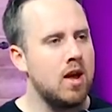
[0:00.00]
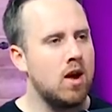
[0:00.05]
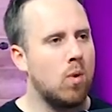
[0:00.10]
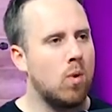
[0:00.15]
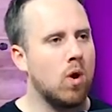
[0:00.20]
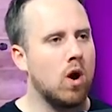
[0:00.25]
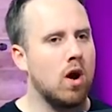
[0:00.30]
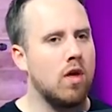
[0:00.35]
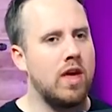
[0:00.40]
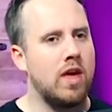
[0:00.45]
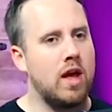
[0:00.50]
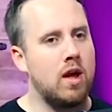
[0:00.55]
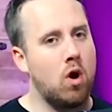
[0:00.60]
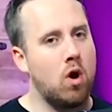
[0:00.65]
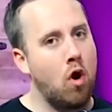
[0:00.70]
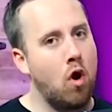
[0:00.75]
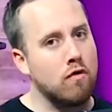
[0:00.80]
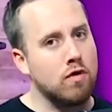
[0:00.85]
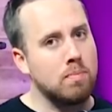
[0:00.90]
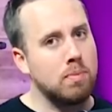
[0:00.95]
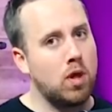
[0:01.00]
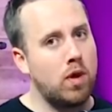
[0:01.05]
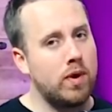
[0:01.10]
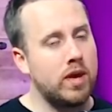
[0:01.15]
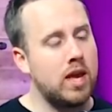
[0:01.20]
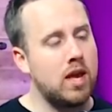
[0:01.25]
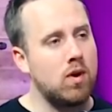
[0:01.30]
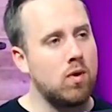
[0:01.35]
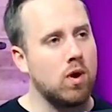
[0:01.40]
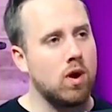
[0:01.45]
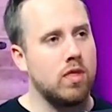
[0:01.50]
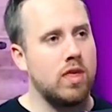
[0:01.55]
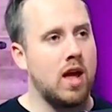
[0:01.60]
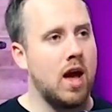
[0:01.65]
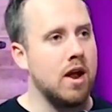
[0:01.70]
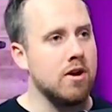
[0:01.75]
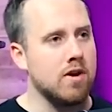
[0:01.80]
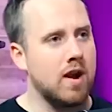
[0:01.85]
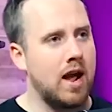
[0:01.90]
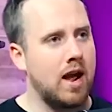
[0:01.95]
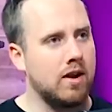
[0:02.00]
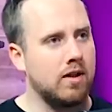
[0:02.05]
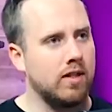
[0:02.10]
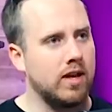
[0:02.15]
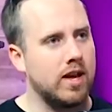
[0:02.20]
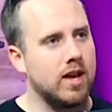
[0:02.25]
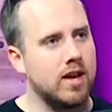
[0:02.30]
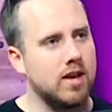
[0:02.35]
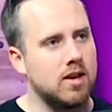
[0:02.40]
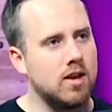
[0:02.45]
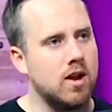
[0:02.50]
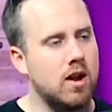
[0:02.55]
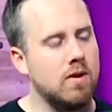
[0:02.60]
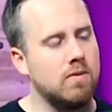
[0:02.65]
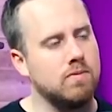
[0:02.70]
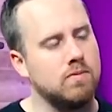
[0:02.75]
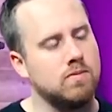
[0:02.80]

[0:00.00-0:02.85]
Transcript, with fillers: or are they overblowing it, or are they underhandling it? You know.